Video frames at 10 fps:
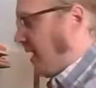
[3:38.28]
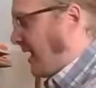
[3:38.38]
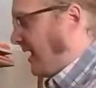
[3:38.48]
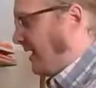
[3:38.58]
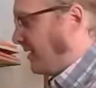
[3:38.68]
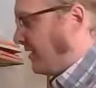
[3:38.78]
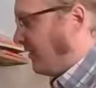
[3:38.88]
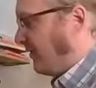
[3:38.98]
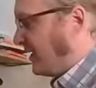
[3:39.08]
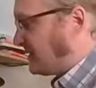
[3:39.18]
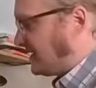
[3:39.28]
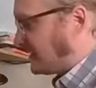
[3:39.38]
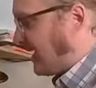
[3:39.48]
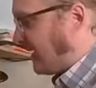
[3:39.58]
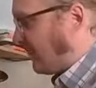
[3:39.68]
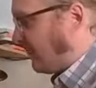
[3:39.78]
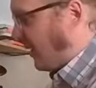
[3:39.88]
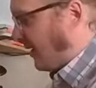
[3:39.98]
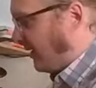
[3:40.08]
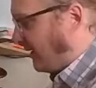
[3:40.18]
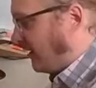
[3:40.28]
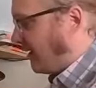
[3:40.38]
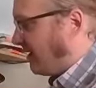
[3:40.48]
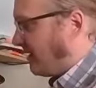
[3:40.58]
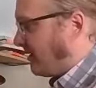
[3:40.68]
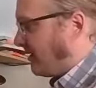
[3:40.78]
And this is kind of where